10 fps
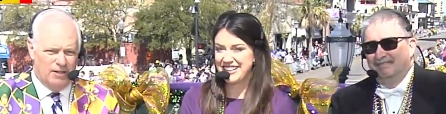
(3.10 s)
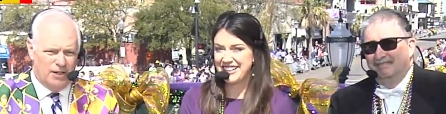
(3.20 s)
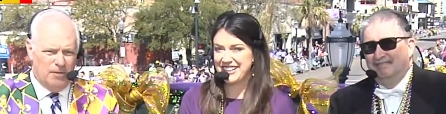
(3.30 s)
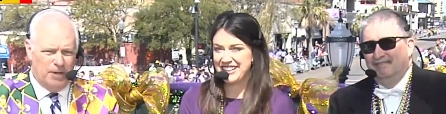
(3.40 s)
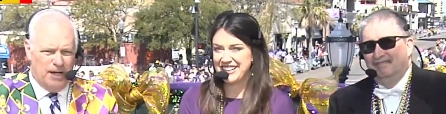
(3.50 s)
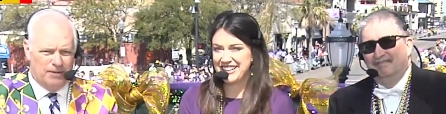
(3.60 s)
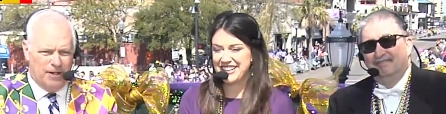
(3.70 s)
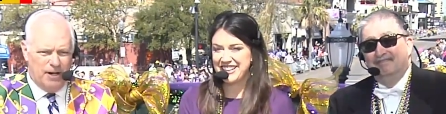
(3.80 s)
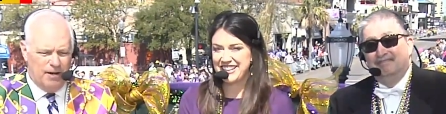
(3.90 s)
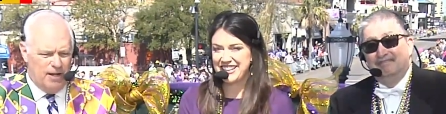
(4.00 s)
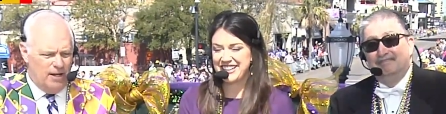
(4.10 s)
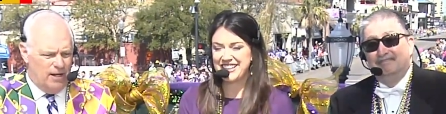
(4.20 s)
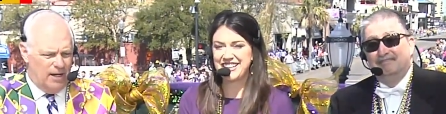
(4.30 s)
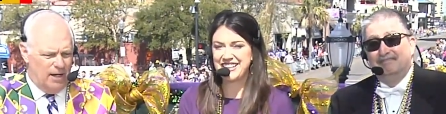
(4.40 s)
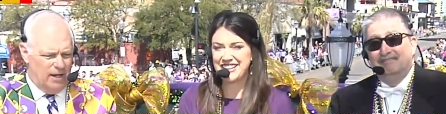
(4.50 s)
Speaker 1: the hookup out there.
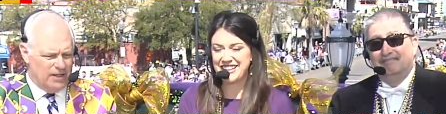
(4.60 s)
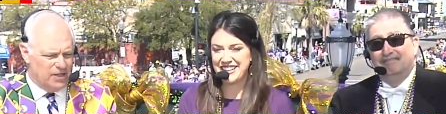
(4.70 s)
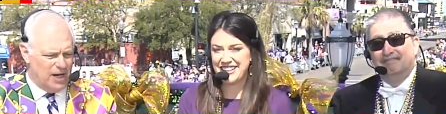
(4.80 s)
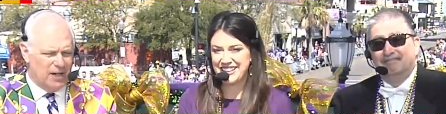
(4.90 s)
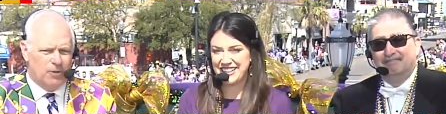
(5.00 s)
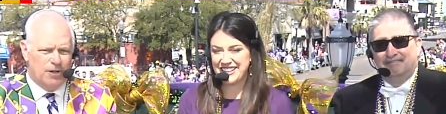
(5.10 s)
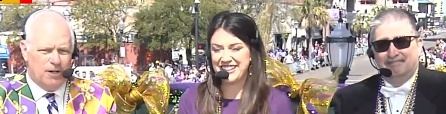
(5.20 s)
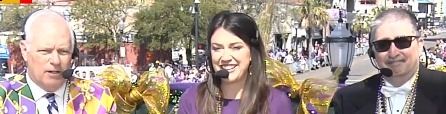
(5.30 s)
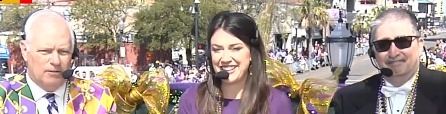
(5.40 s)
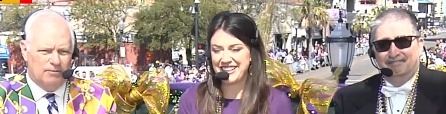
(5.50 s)
Uh, let's check in with her.